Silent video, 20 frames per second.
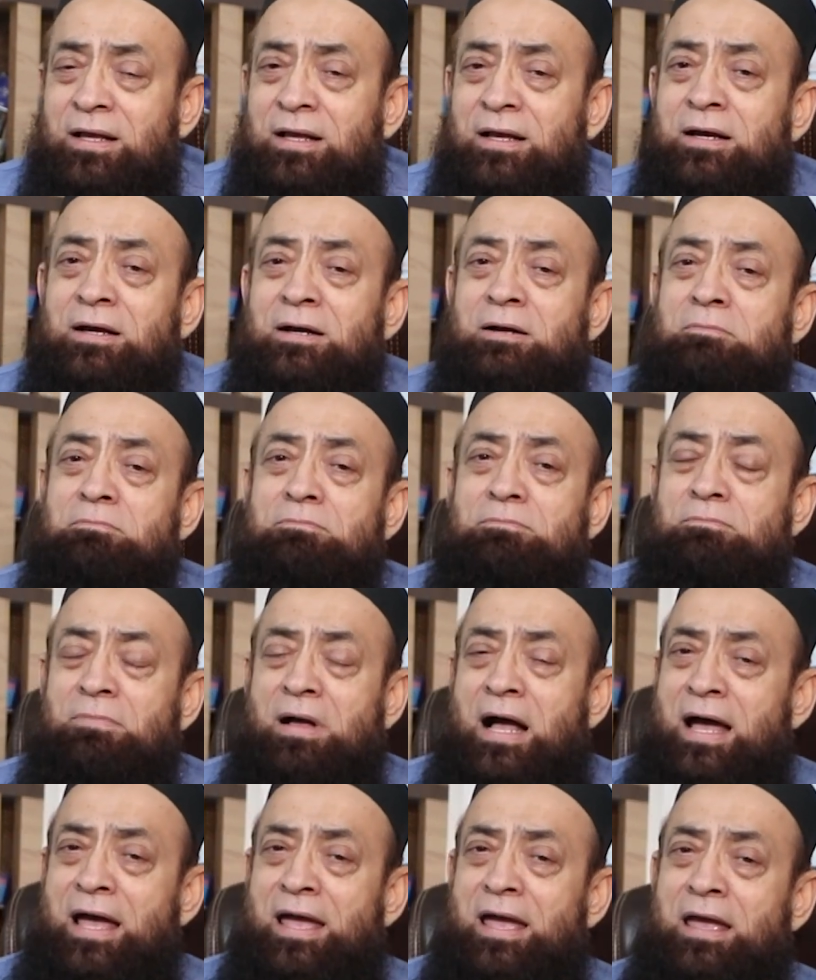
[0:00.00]

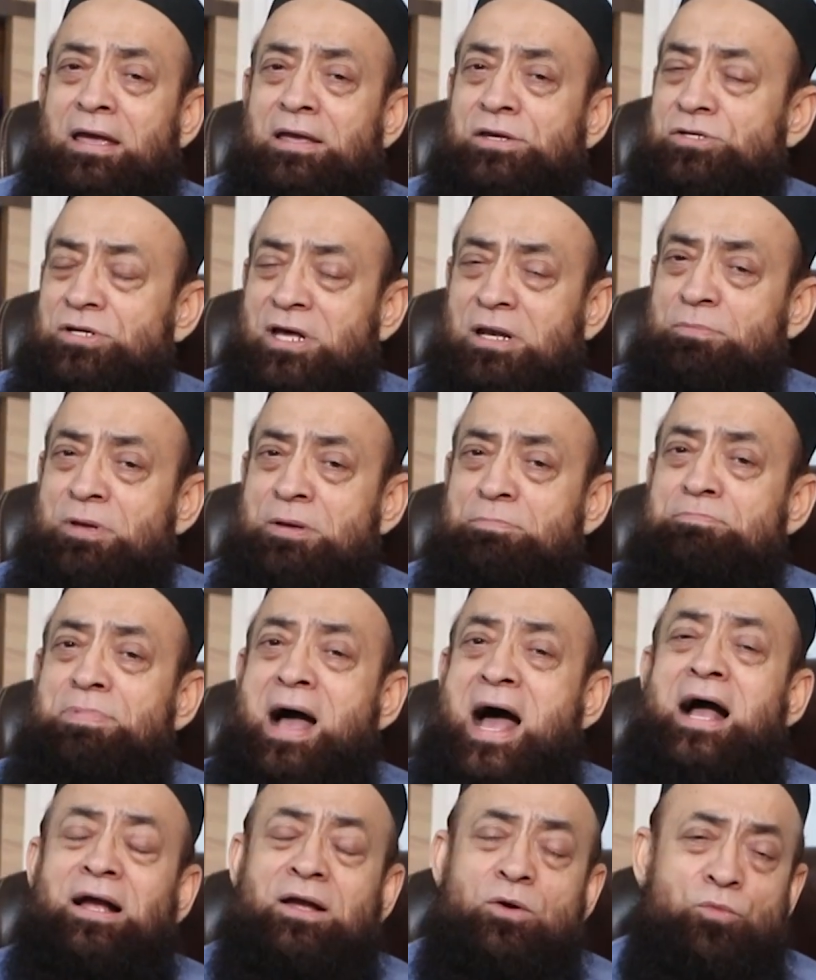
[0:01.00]
I shall be
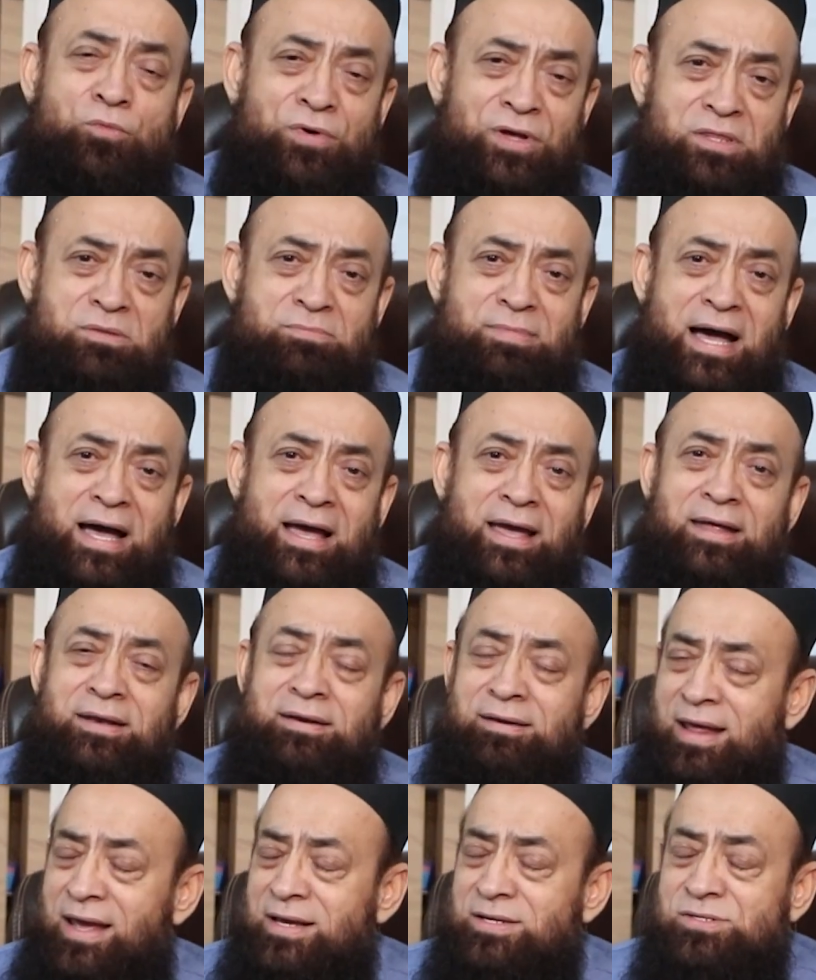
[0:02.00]
back with my
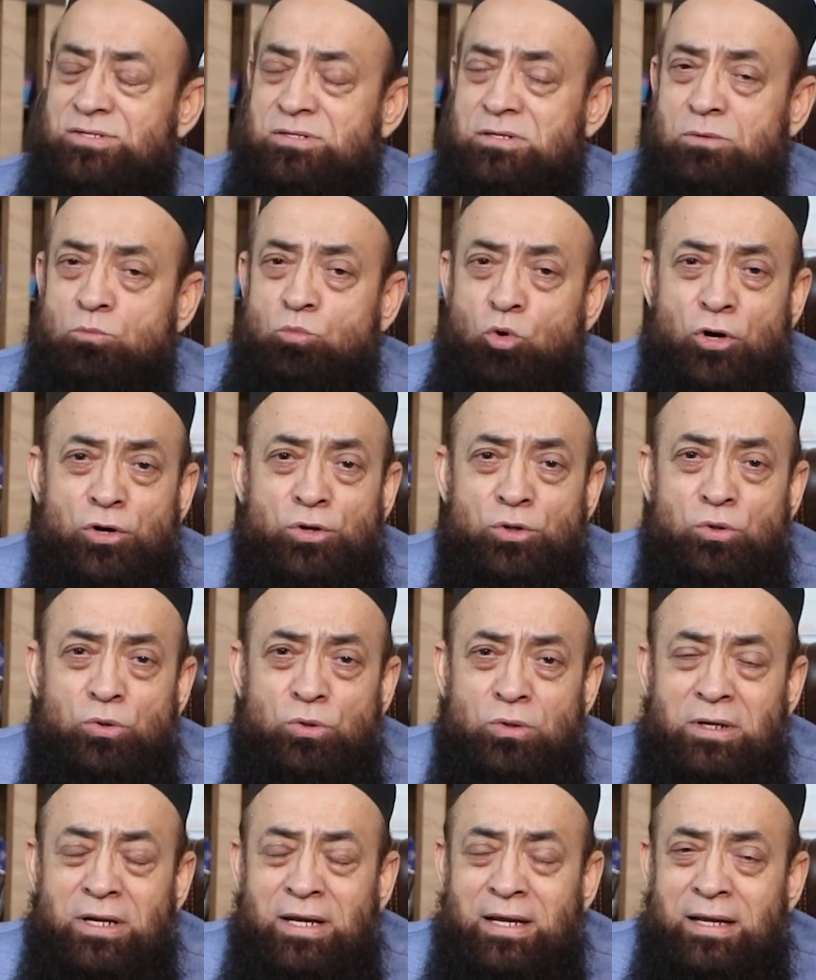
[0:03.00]
next
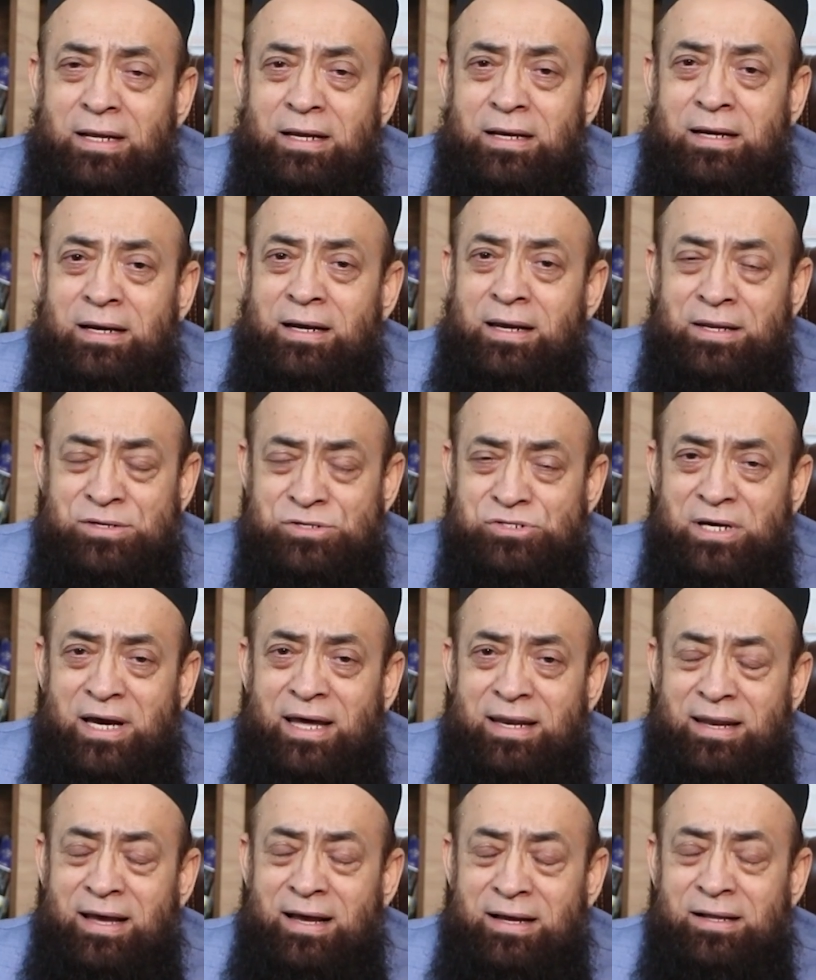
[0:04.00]
module,
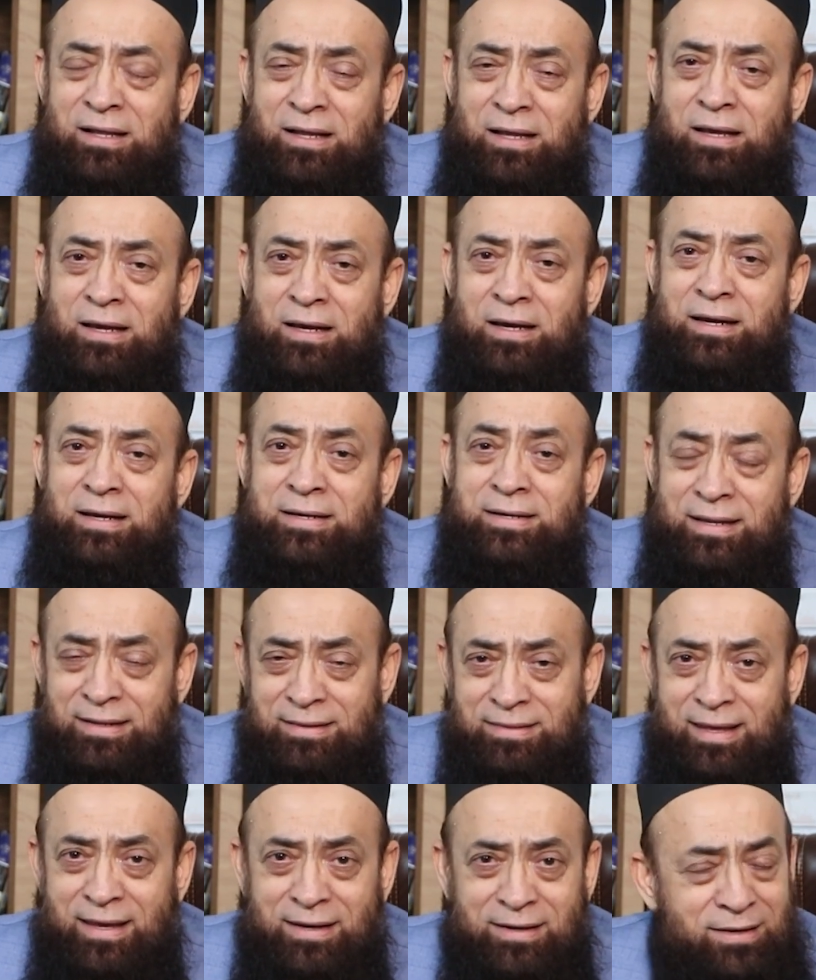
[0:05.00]
inshallah.
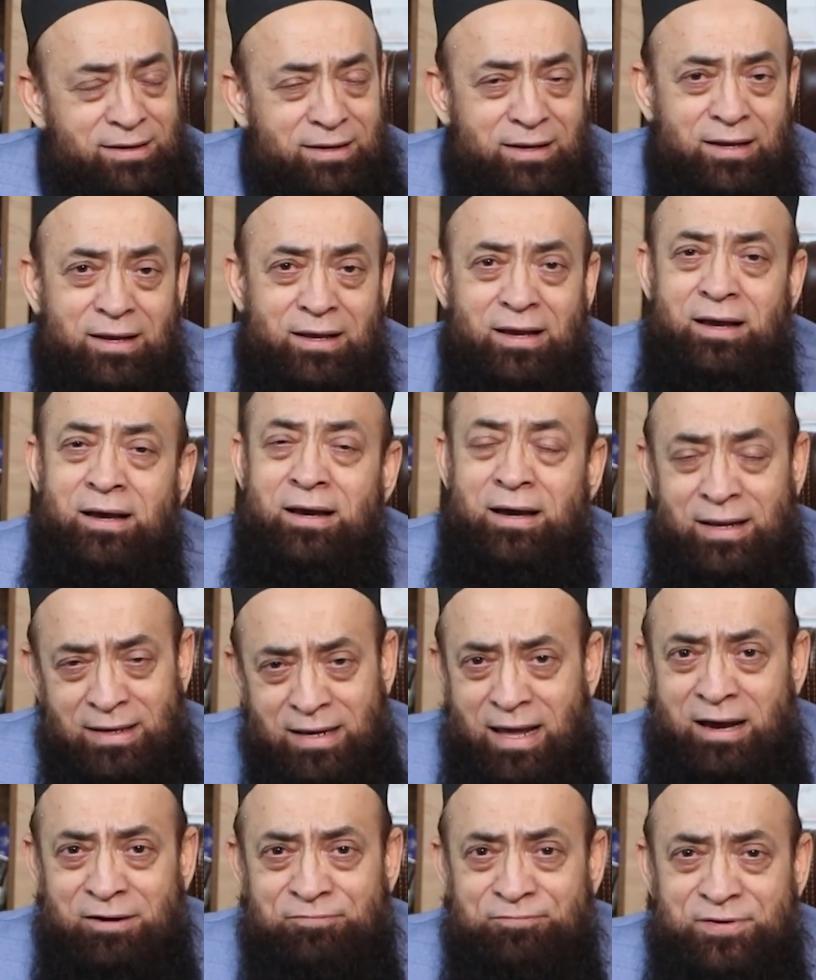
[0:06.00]
Till then,
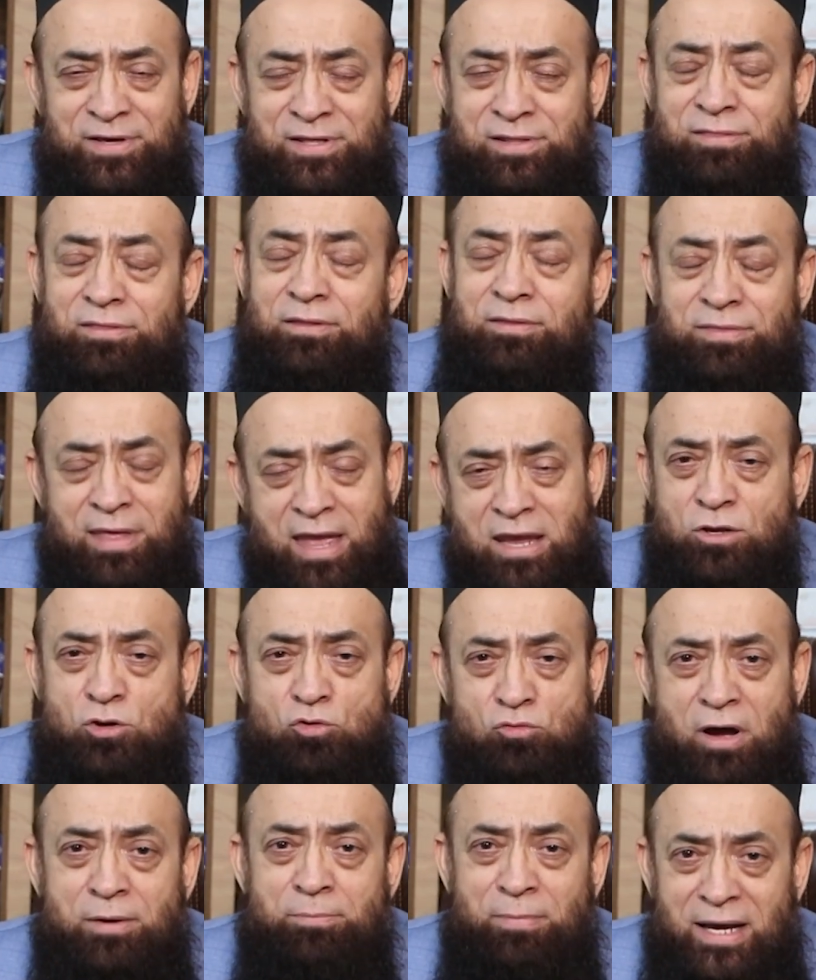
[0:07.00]
Allah Hafiz. Thank
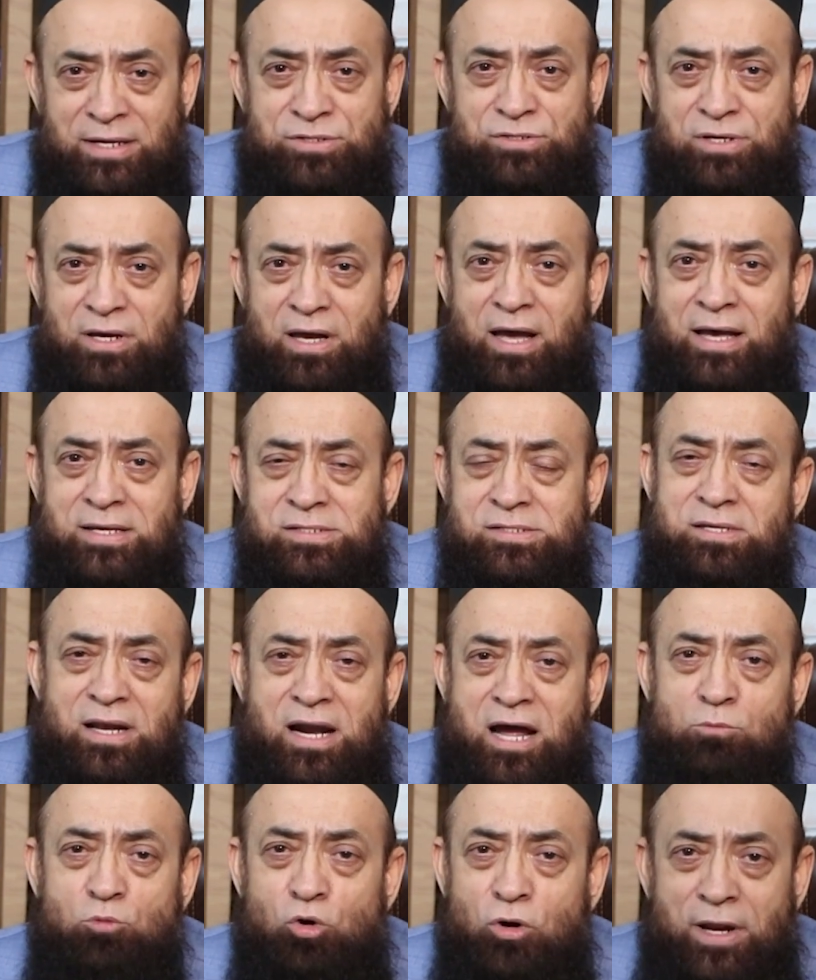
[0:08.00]
you very much.
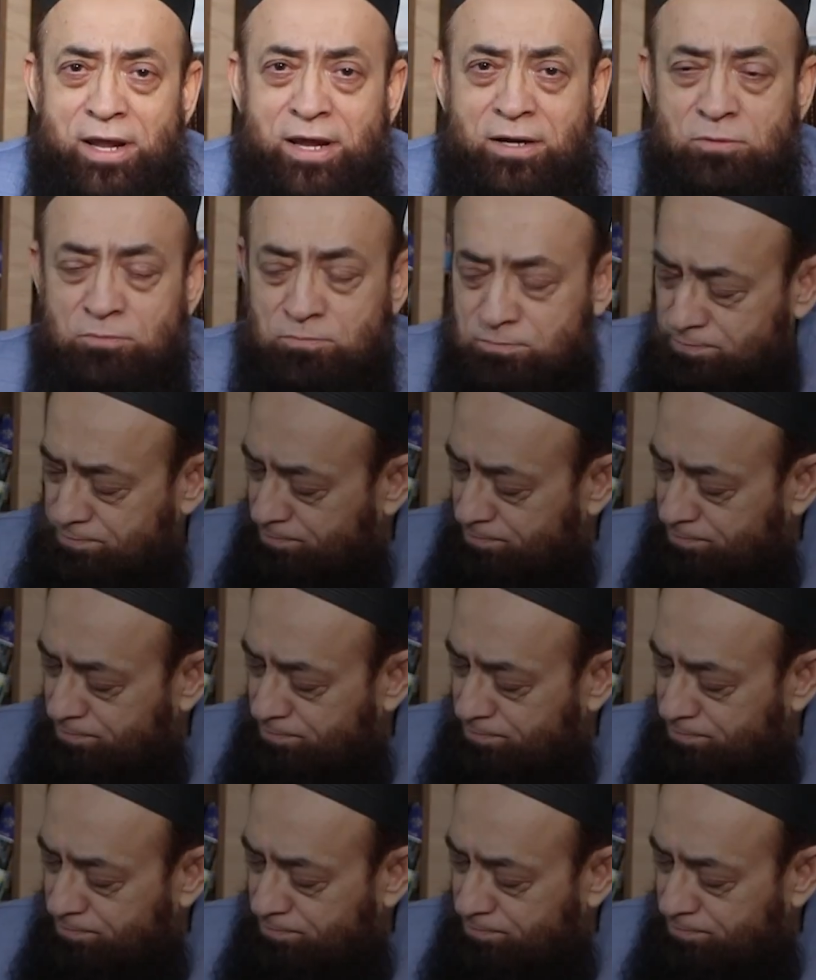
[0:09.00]
Assalamu alaikum.